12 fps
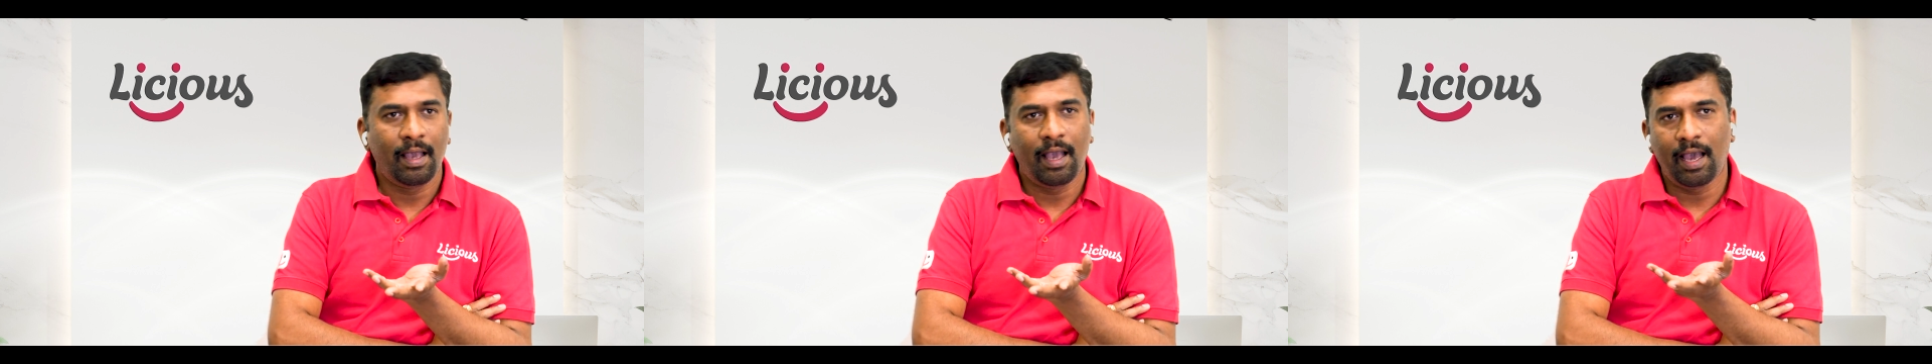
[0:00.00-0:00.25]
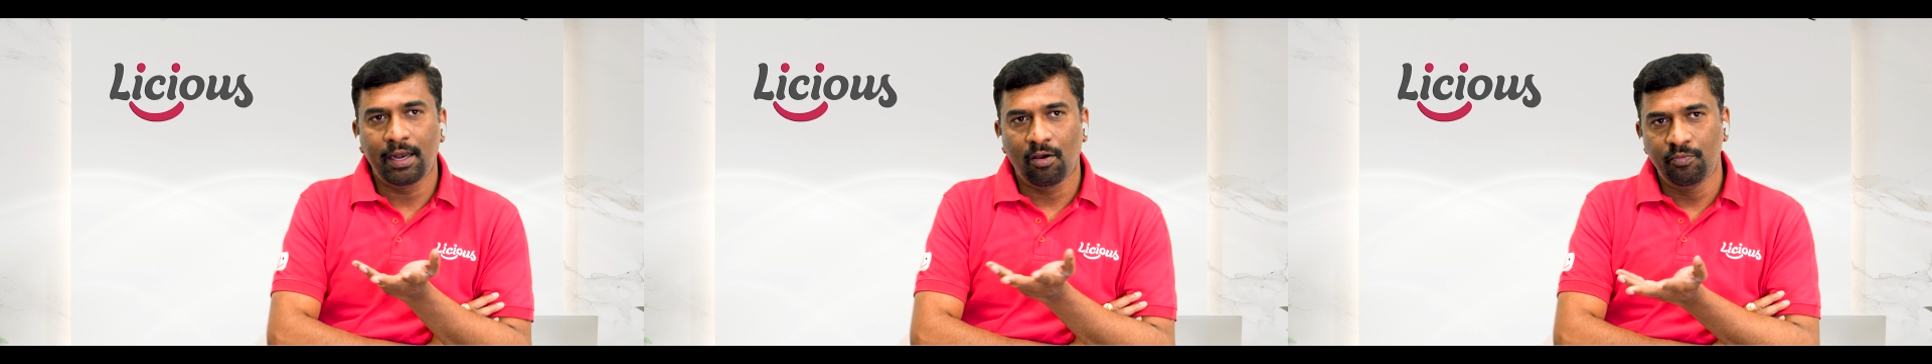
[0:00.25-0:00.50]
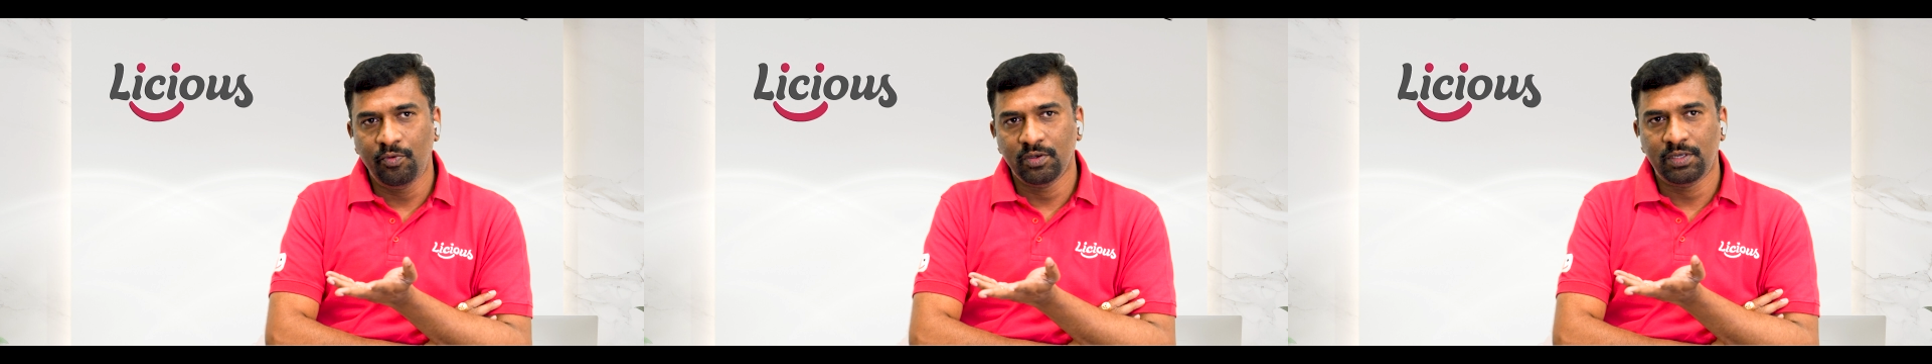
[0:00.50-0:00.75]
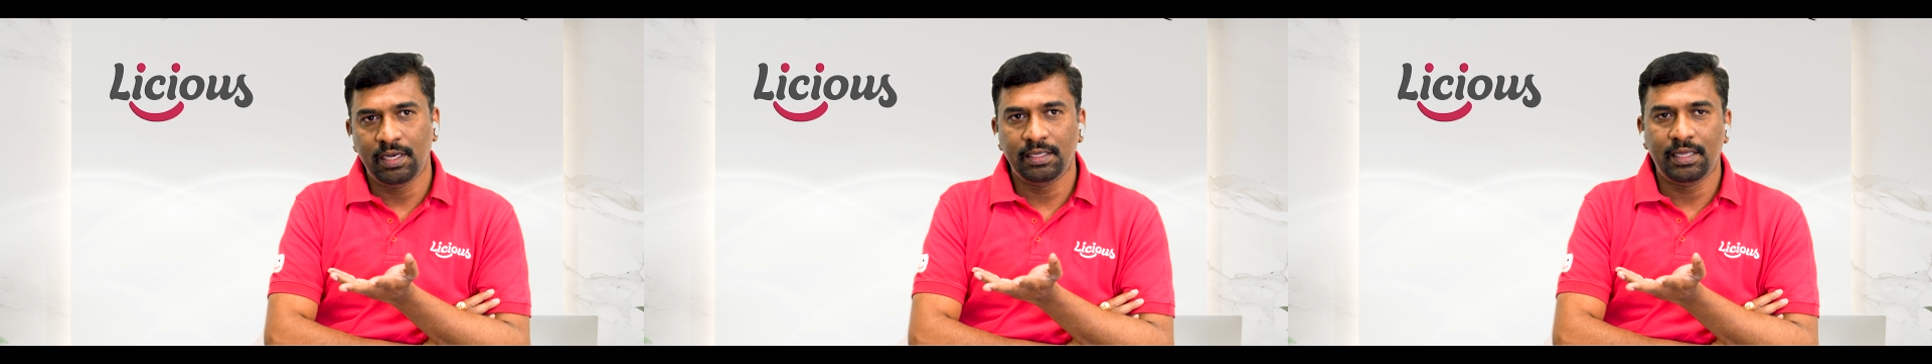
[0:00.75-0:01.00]
and
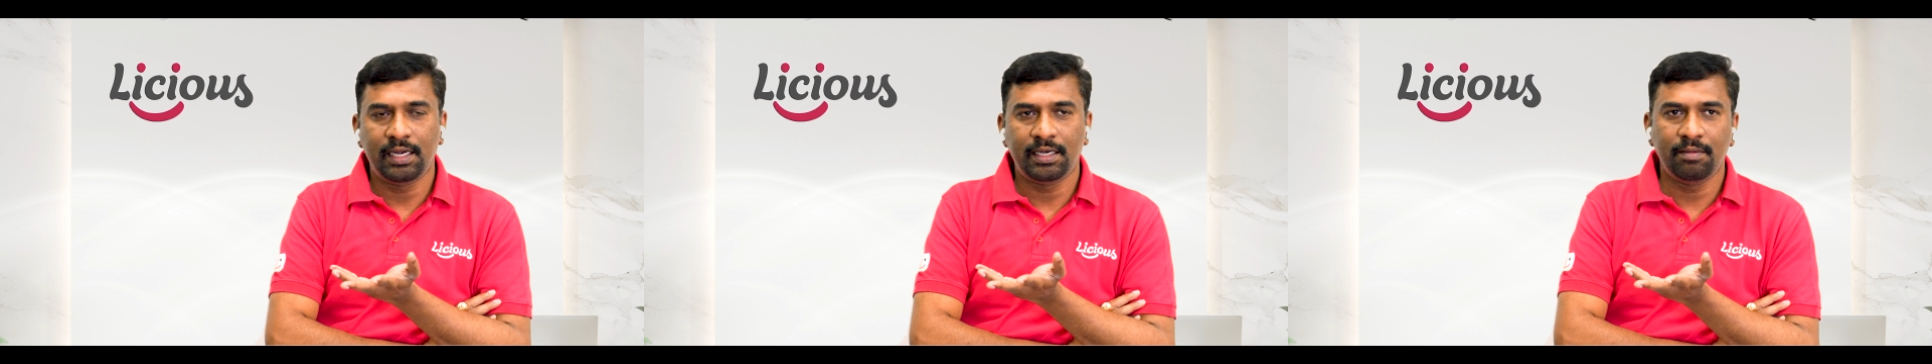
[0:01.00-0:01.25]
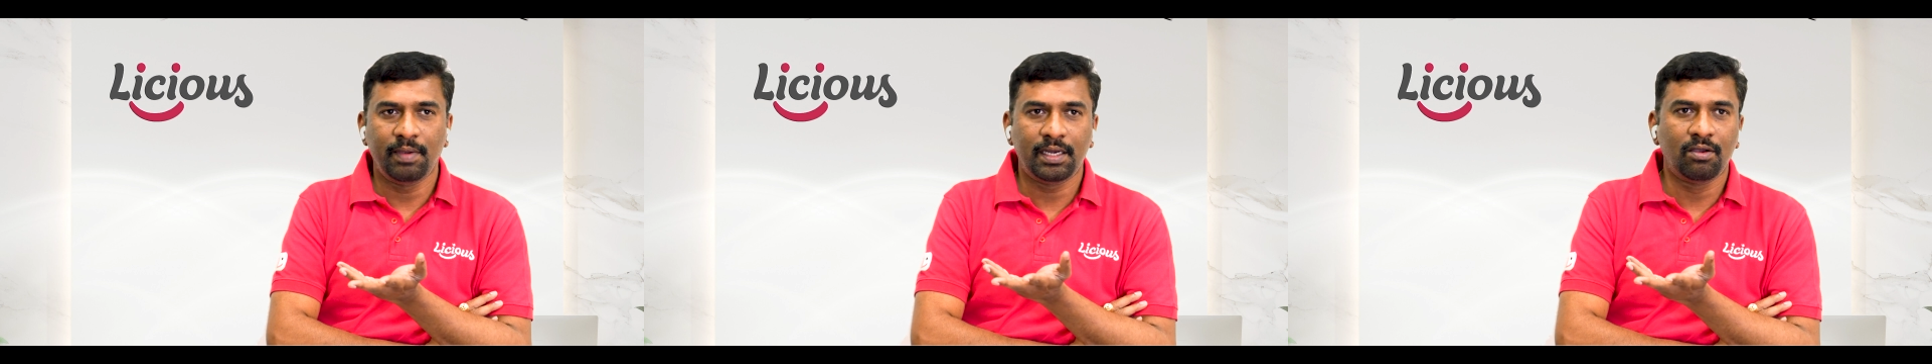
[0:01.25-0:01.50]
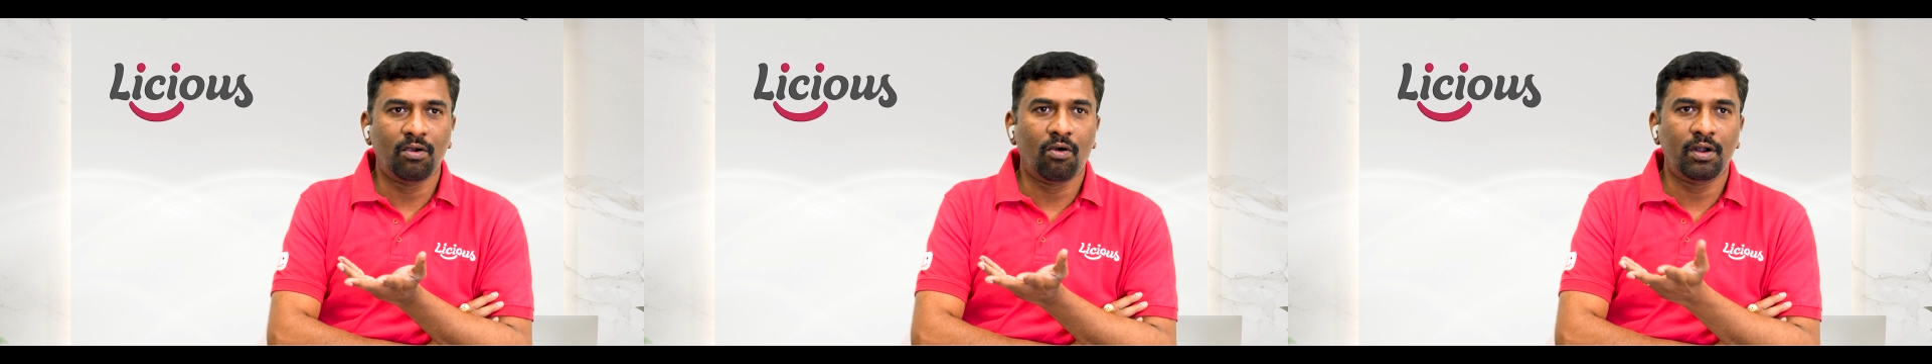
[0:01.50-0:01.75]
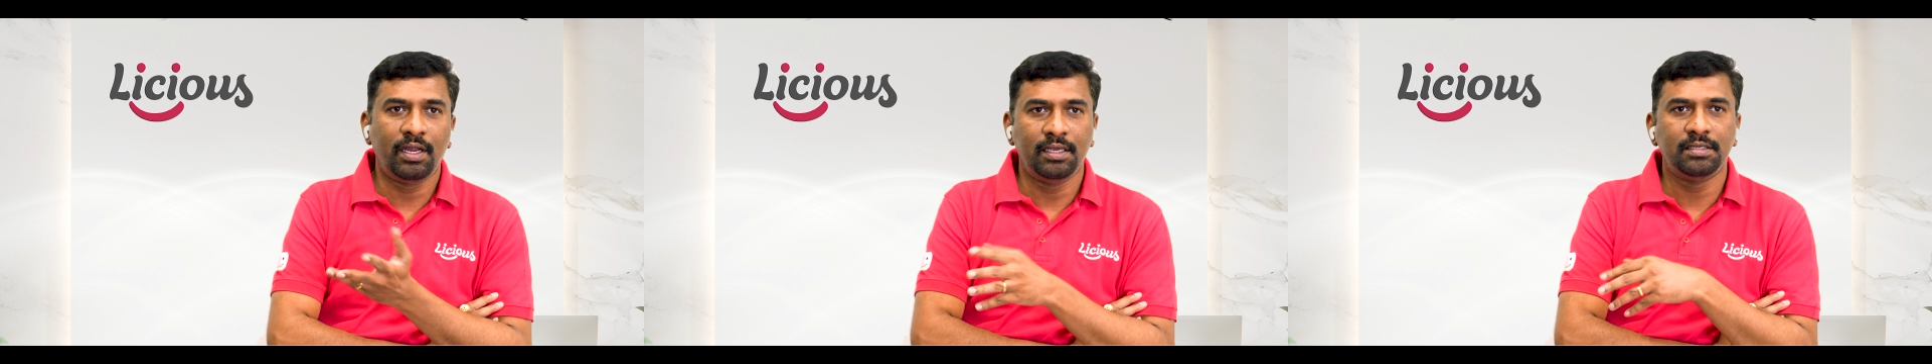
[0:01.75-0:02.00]
obviously the ultimate
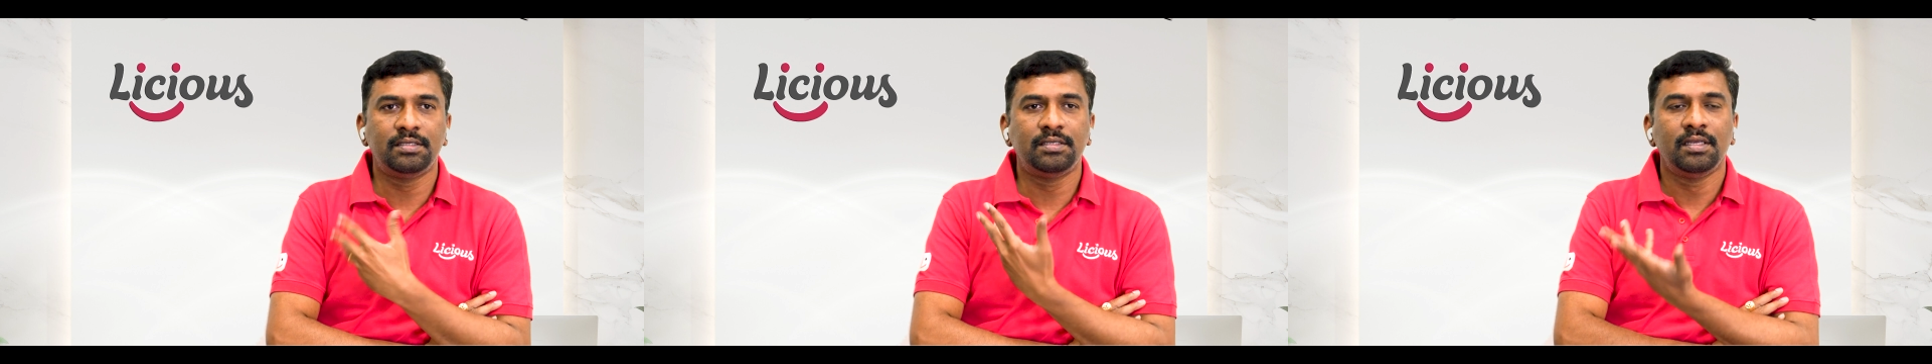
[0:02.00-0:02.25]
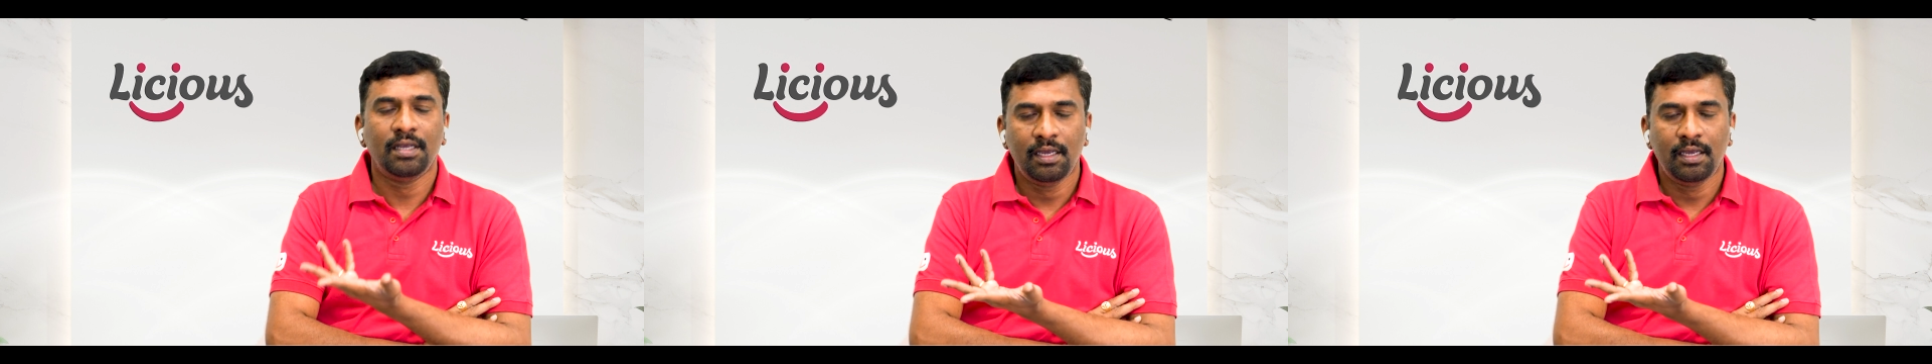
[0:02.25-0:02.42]
goal is